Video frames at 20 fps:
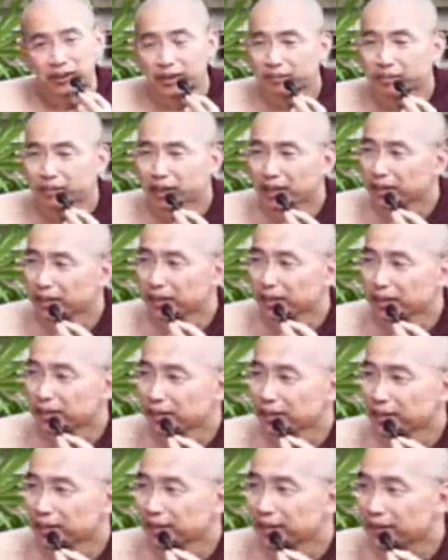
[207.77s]
We don't believe
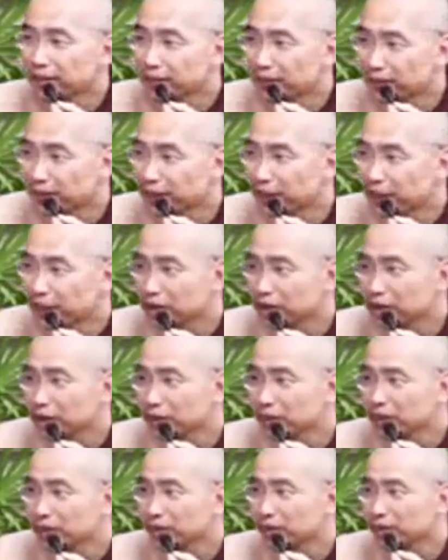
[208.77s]
in the
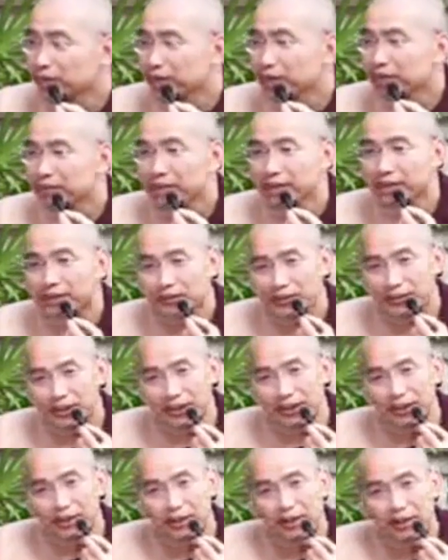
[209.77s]
creation. We don't believe in
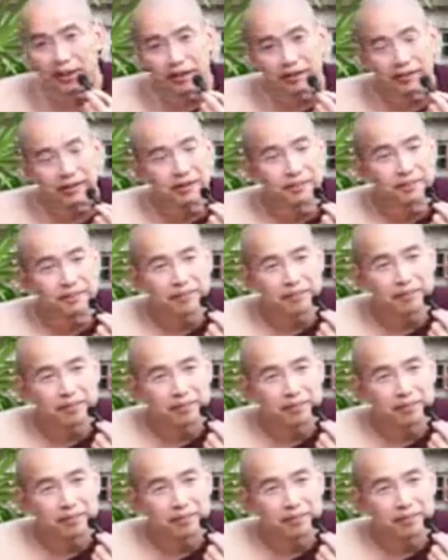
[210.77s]
Creator God.